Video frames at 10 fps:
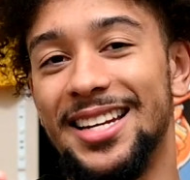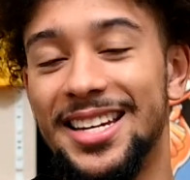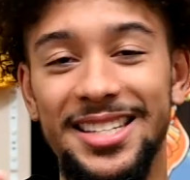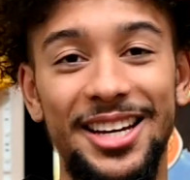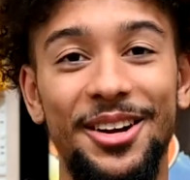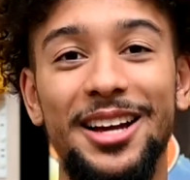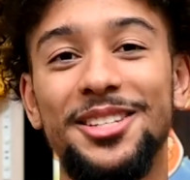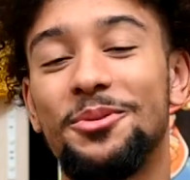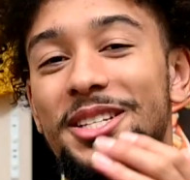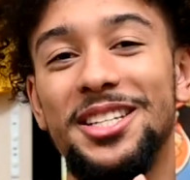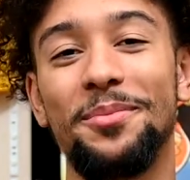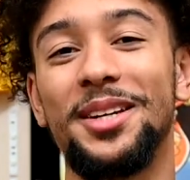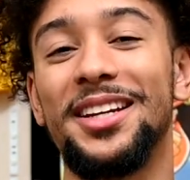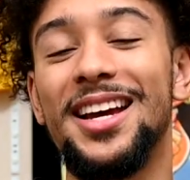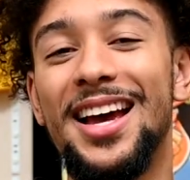detailed, I just want
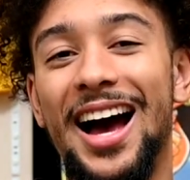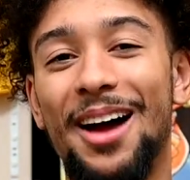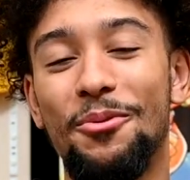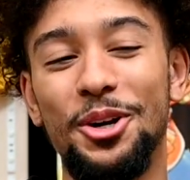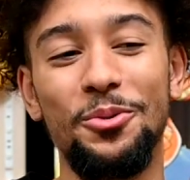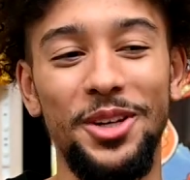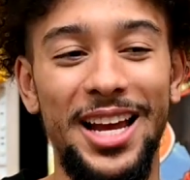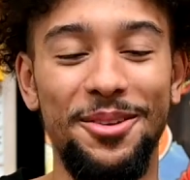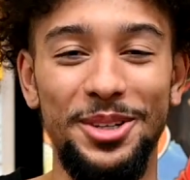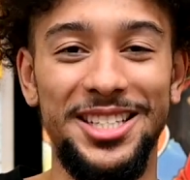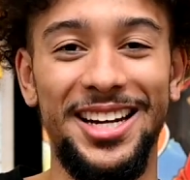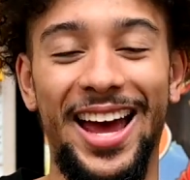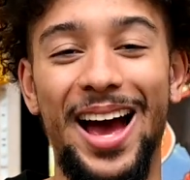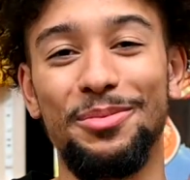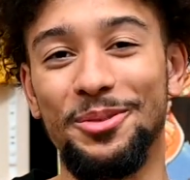something. I wonder what like what's gonna
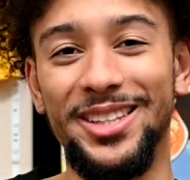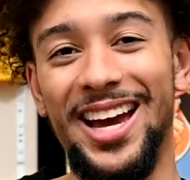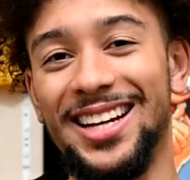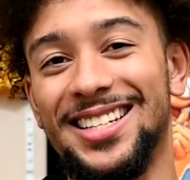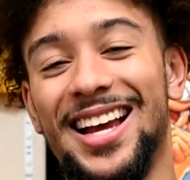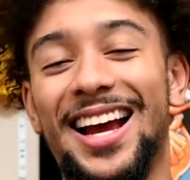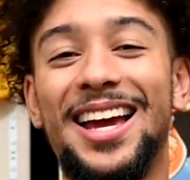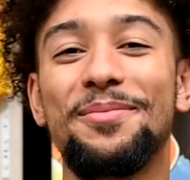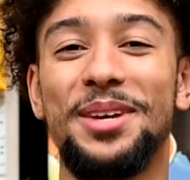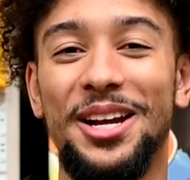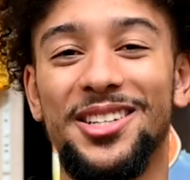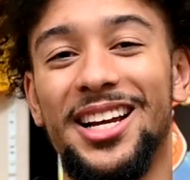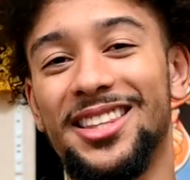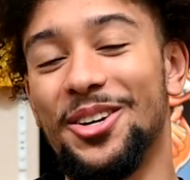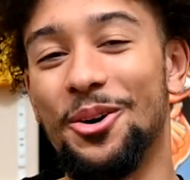happen with that, because I am curious,
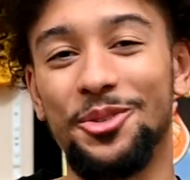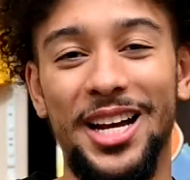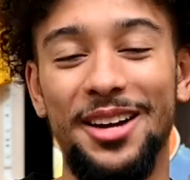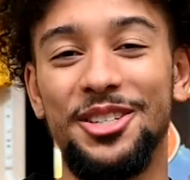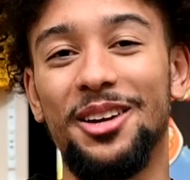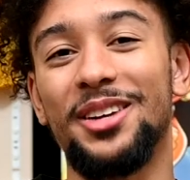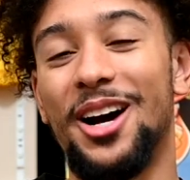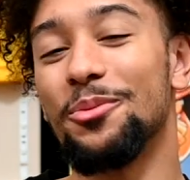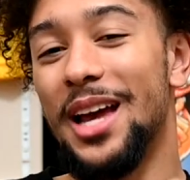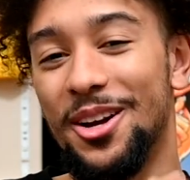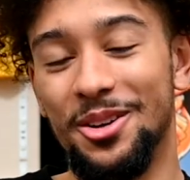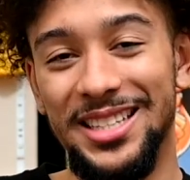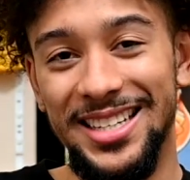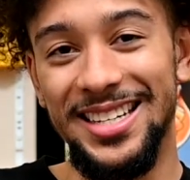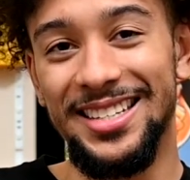like the whole time travel thing, I hope that goes
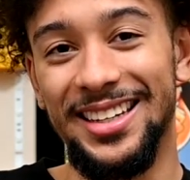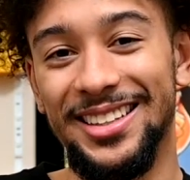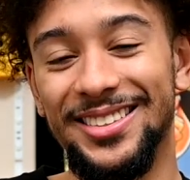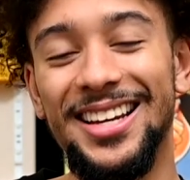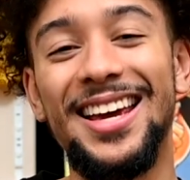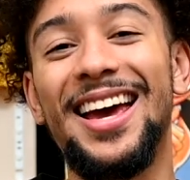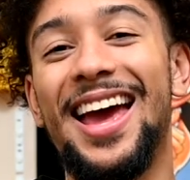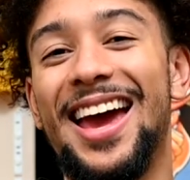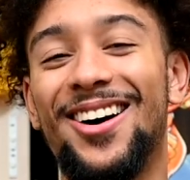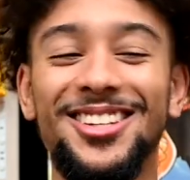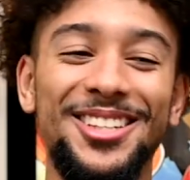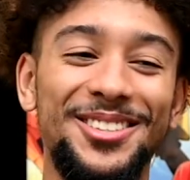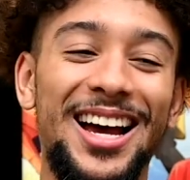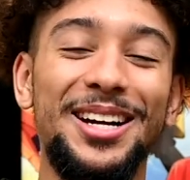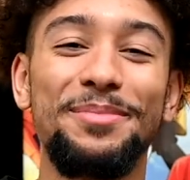into detail. And also
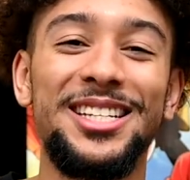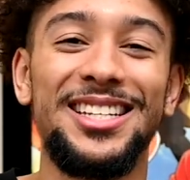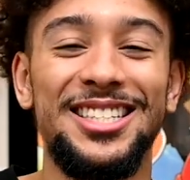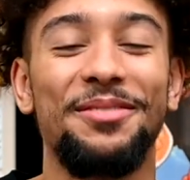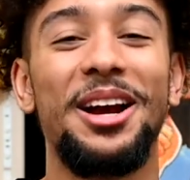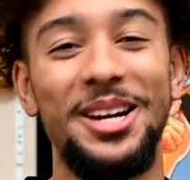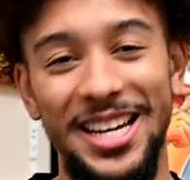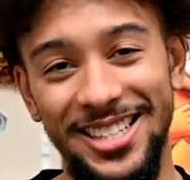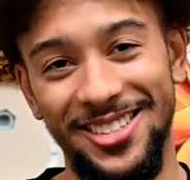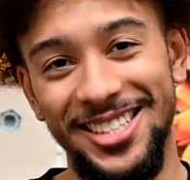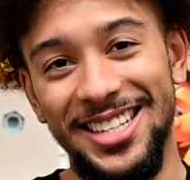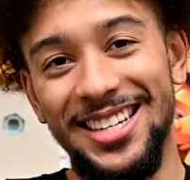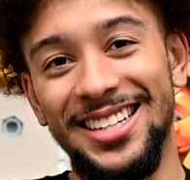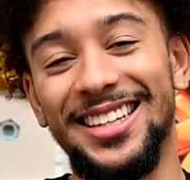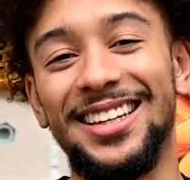Takemichi is very
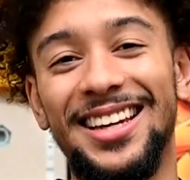interesting,